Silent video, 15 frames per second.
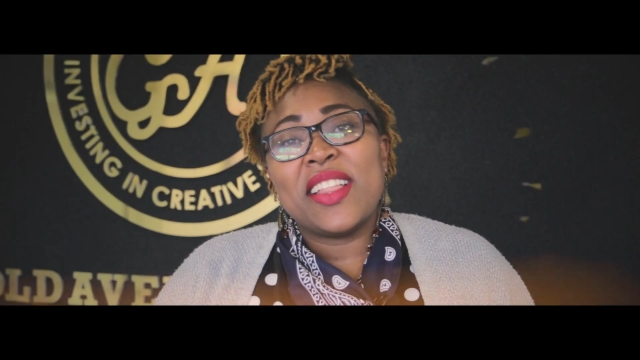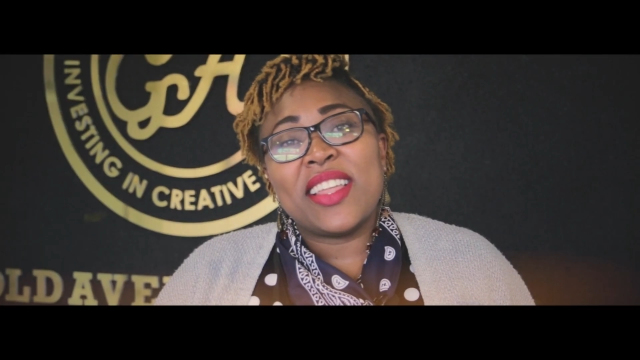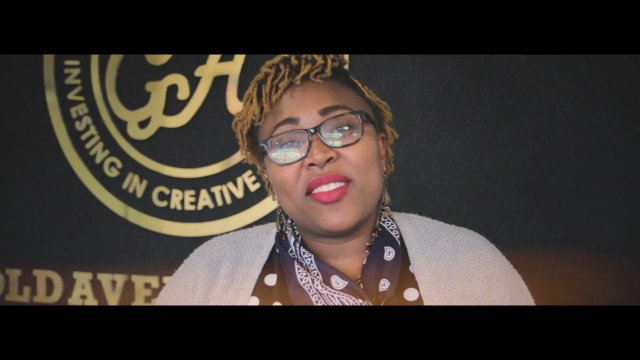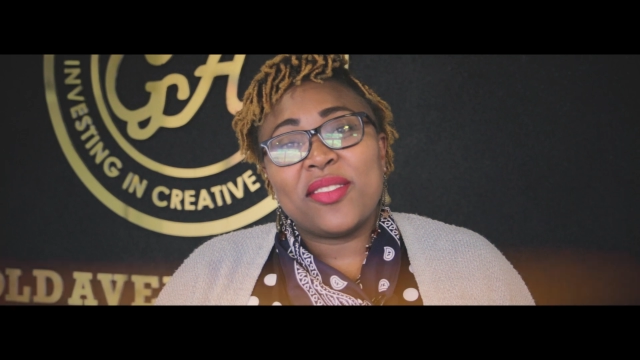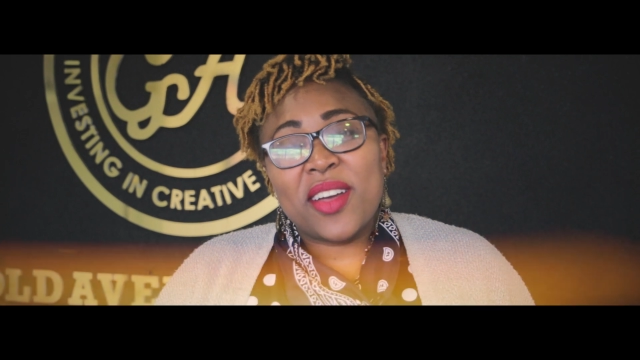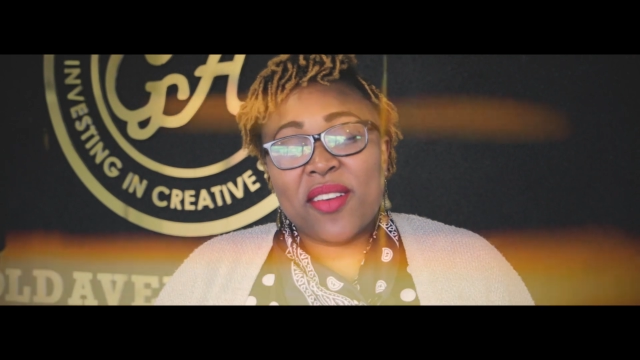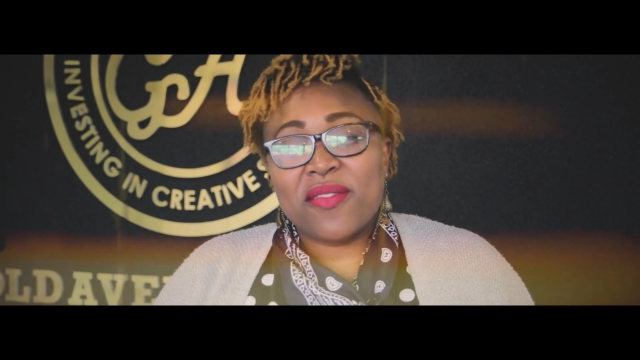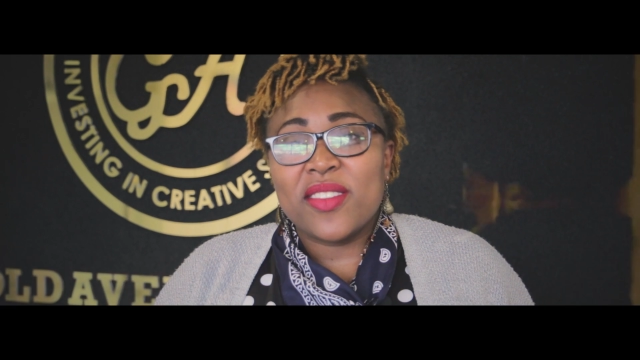
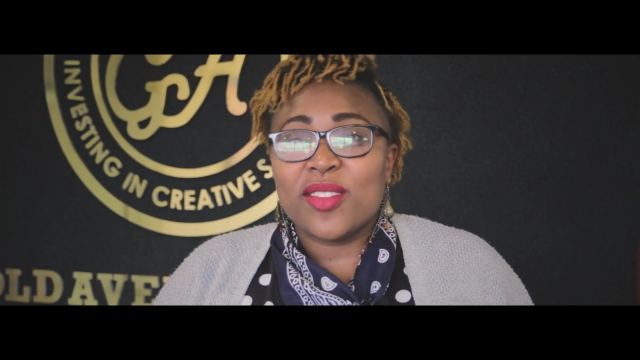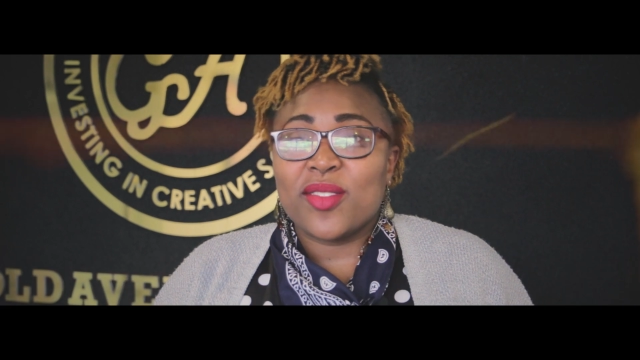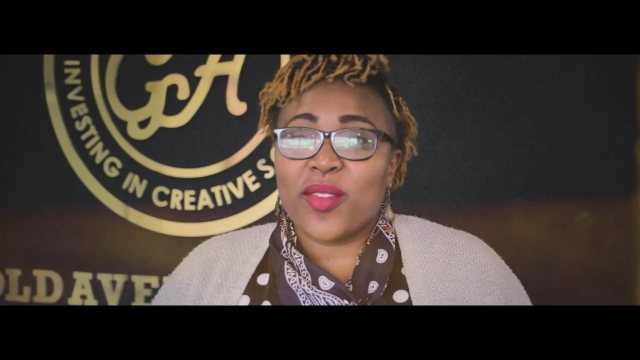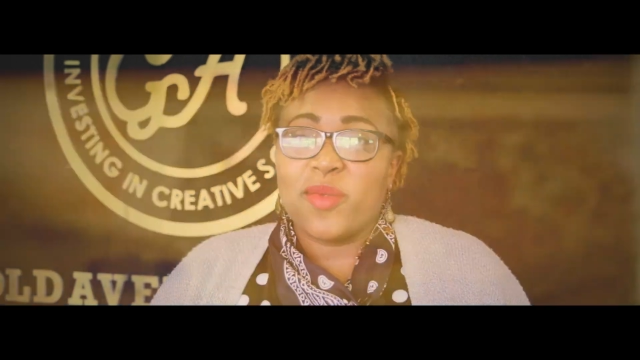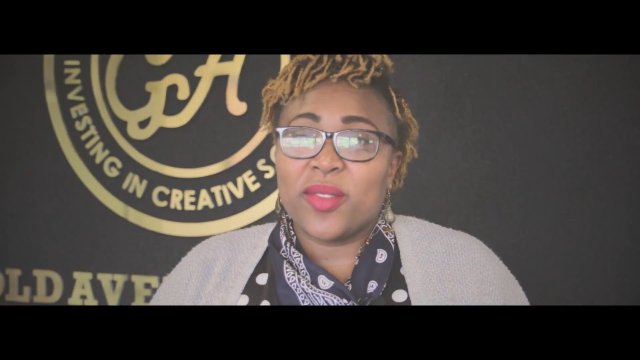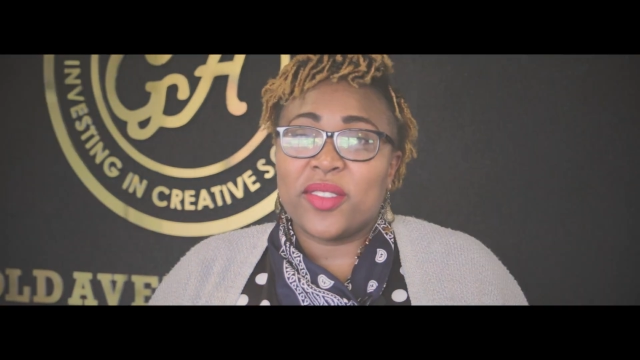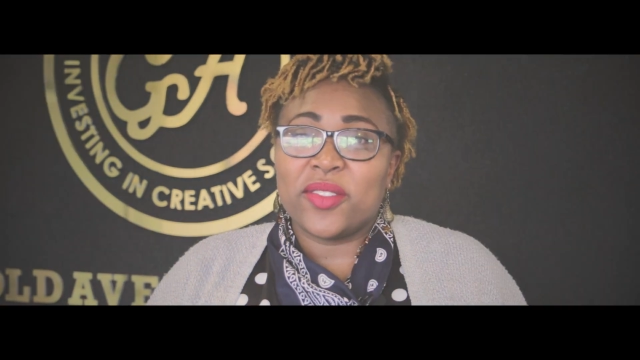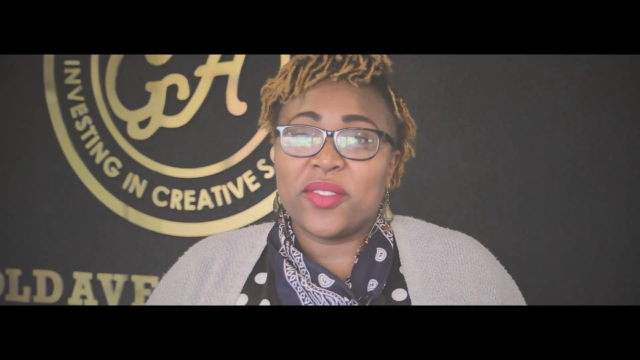that you have this
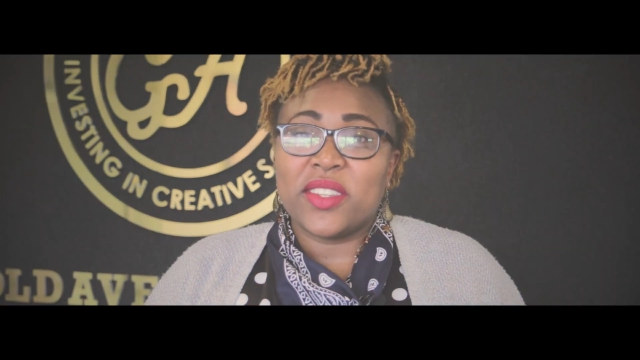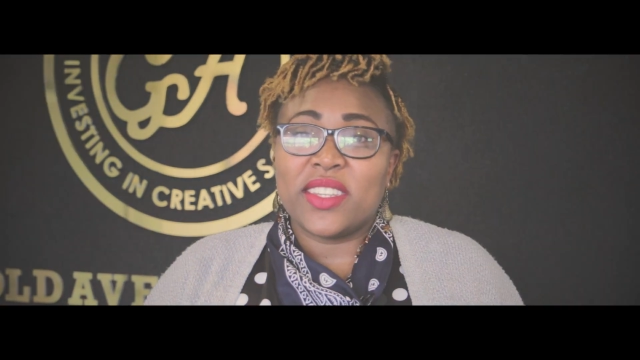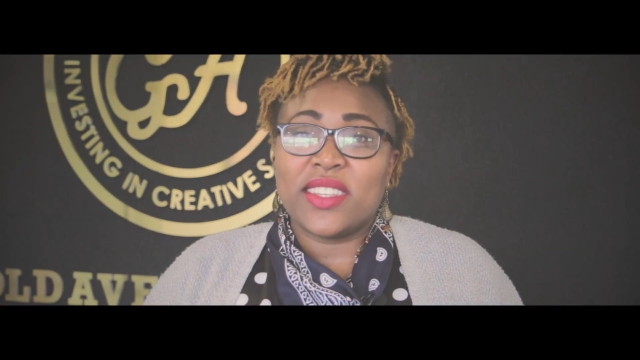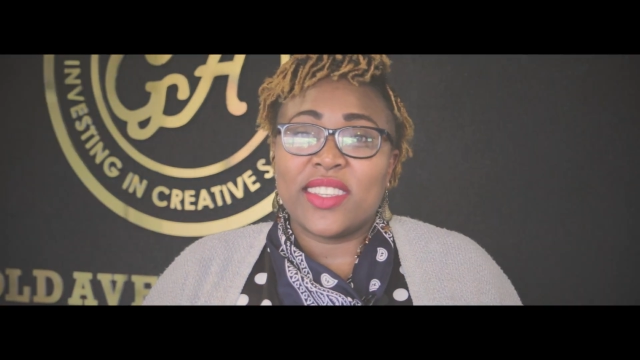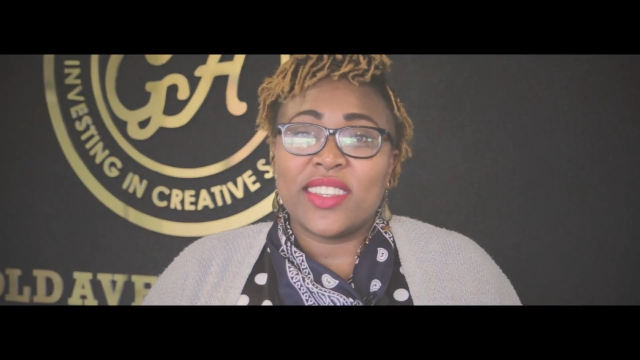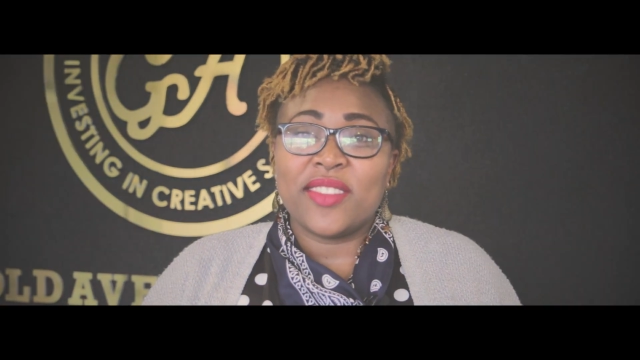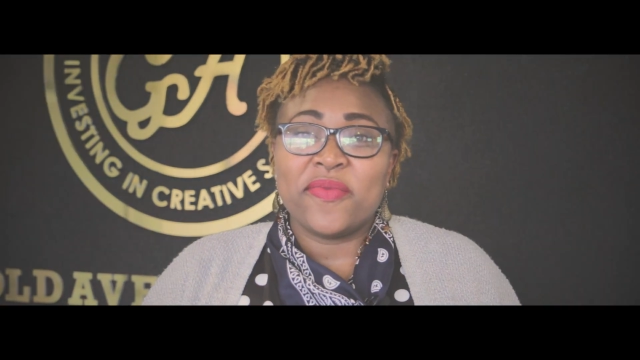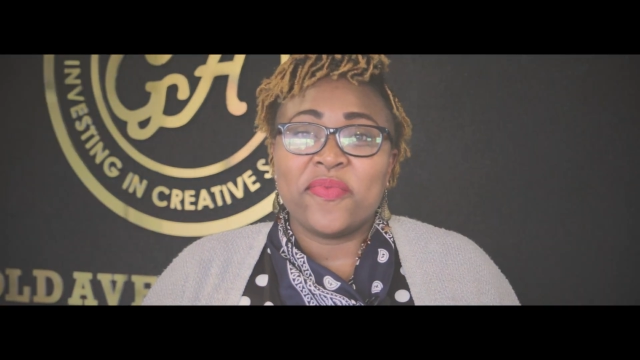
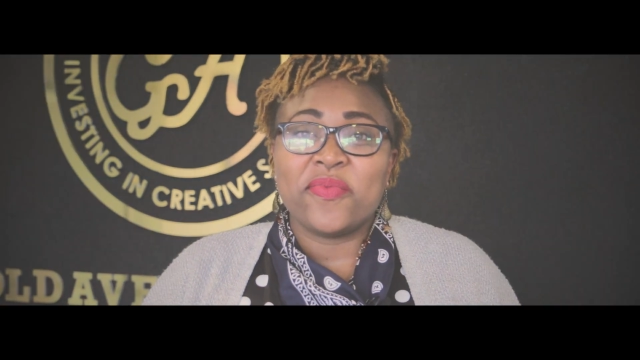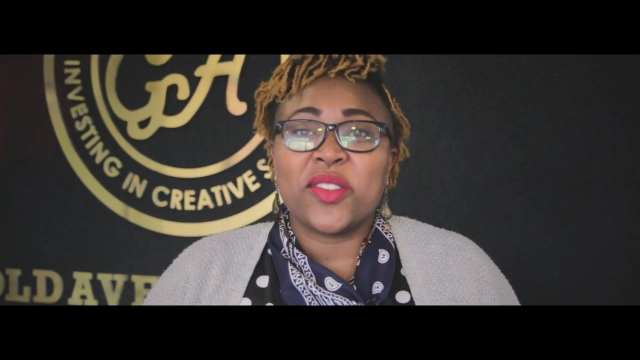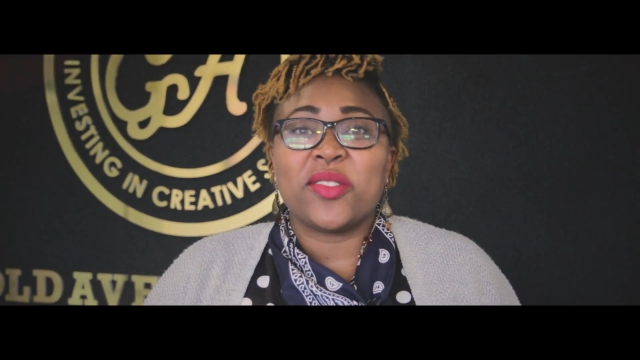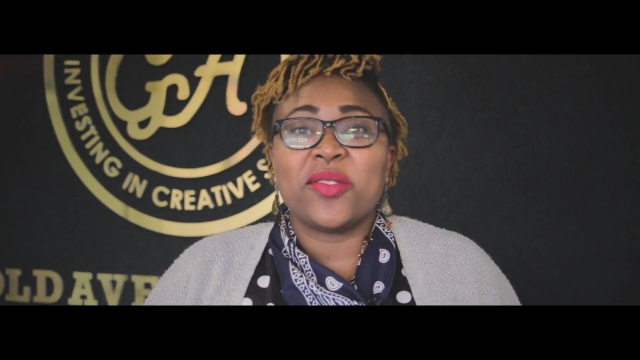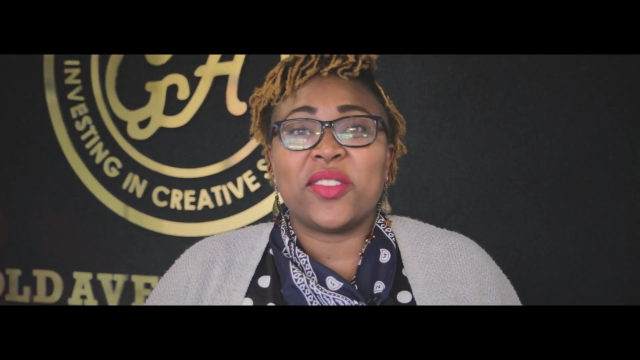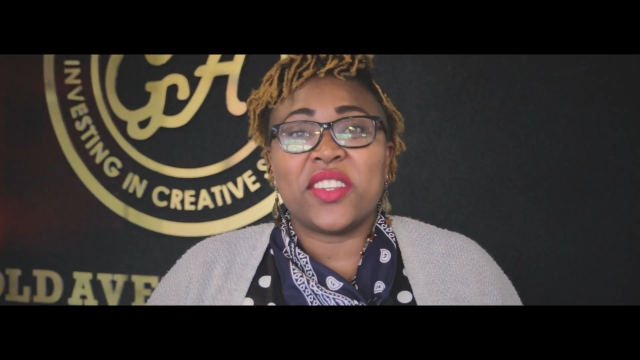opportunity to